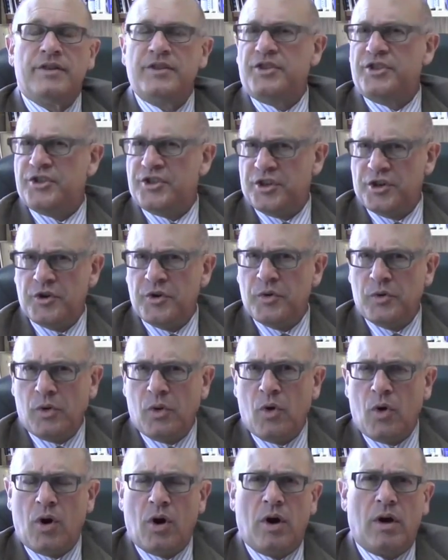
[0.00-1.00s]
This is a new
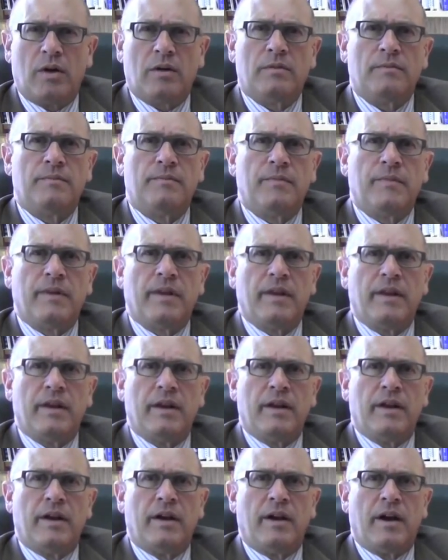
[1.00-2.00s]
law.
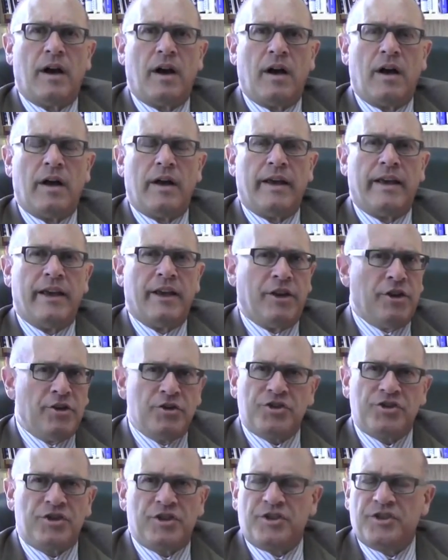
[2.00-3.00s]
It
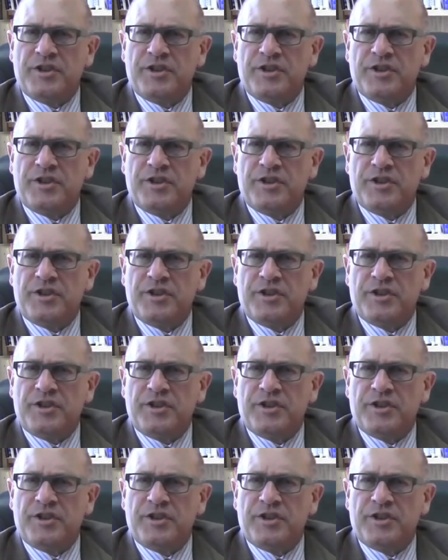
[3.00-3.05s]
used